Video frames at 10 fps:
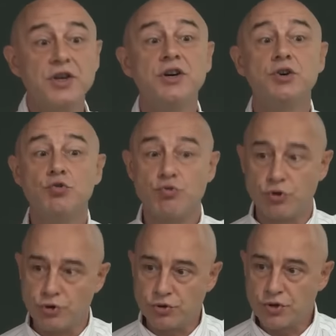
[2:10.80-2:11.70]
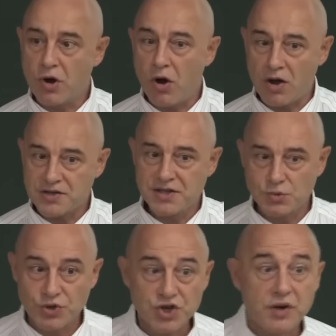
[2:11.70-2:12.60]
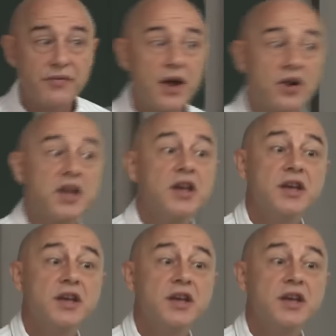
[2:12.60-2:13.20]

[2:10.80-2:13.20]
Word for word: the root causes, which are very